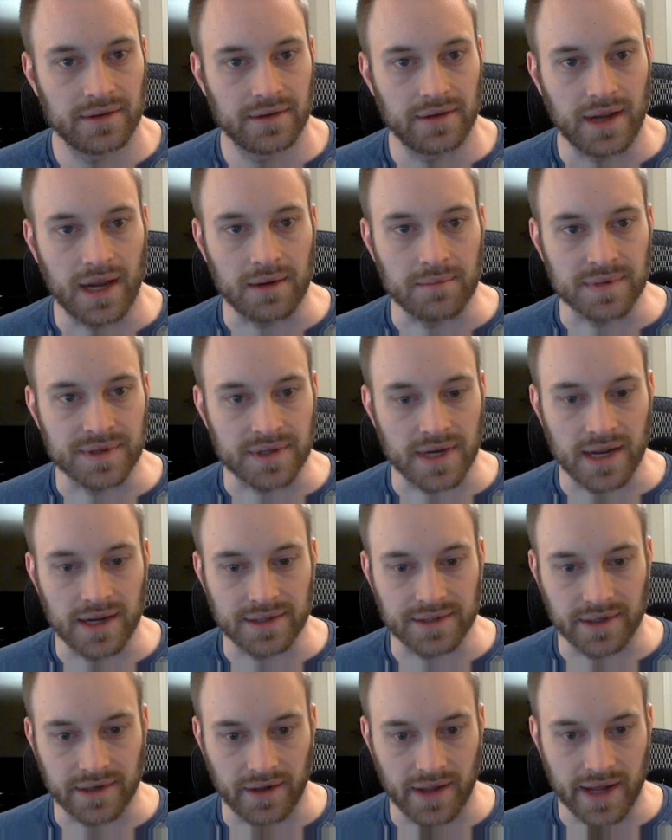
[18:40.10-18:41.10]
Eight
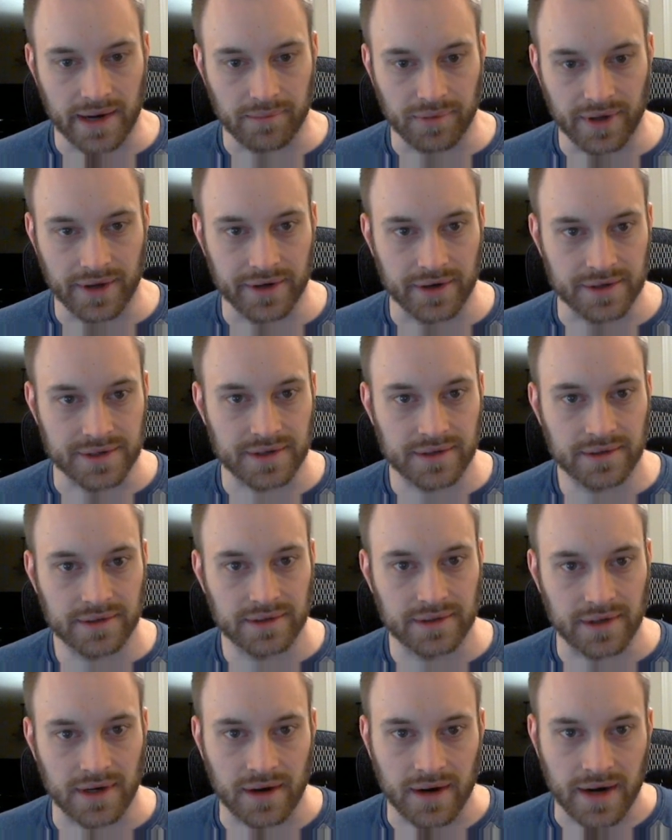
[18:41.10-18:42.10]
mistakes and a lot of blunders.
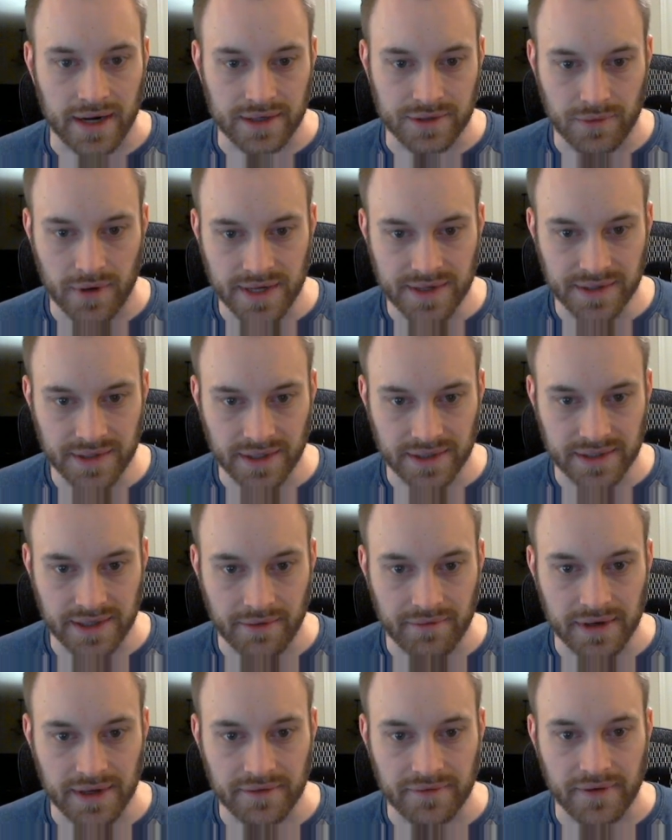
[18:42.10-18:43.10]
All right, twenty-six
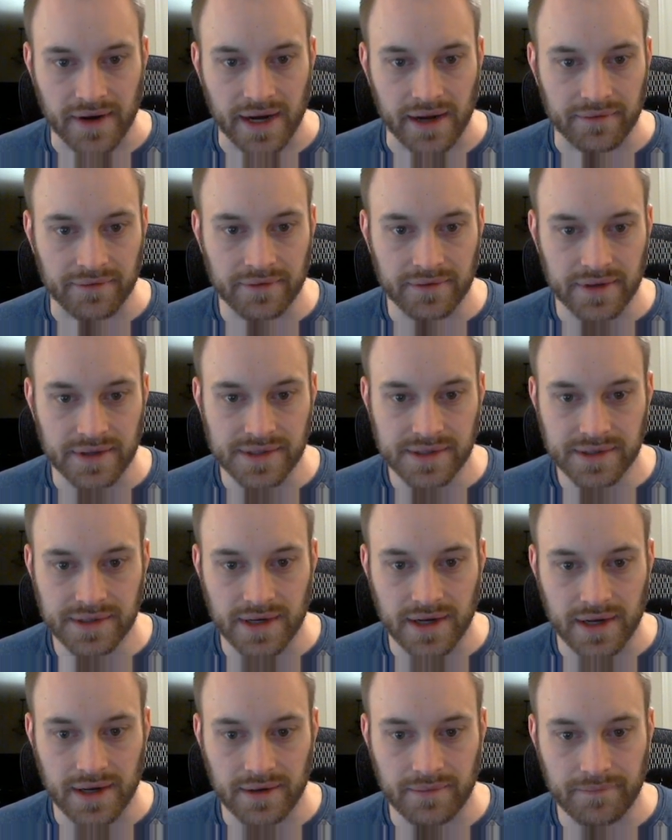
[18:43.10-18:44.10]
seventy-five. Let's
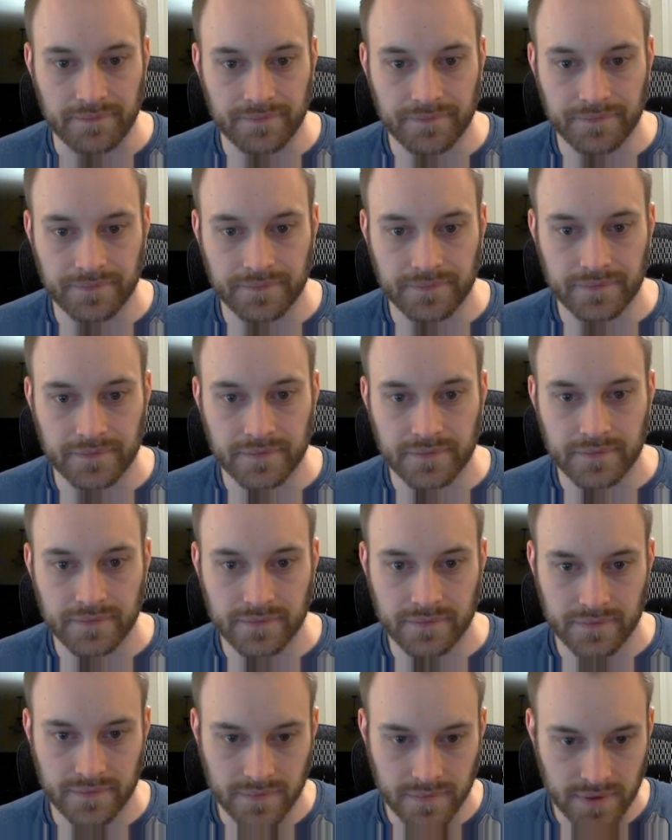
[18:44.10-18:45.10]
um
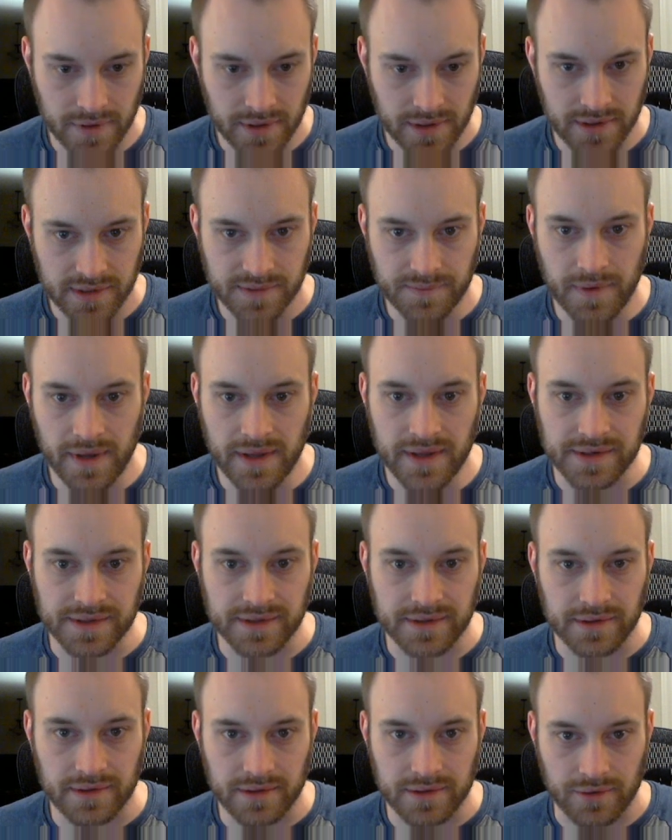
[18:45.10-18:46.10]
let's play
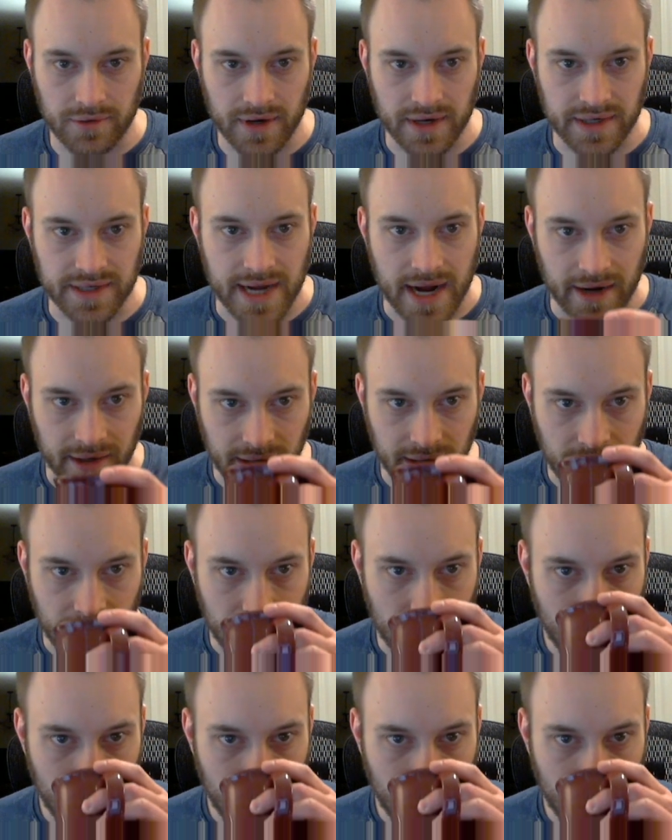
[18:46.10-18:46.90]
this Tory attack again.